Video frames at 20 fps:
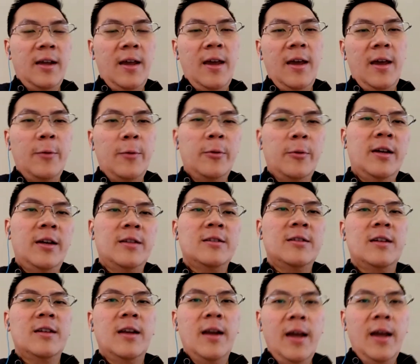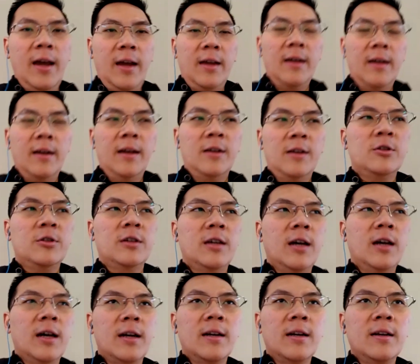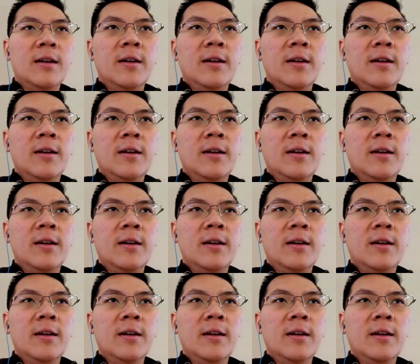"Hey, I would like to connect," and actually got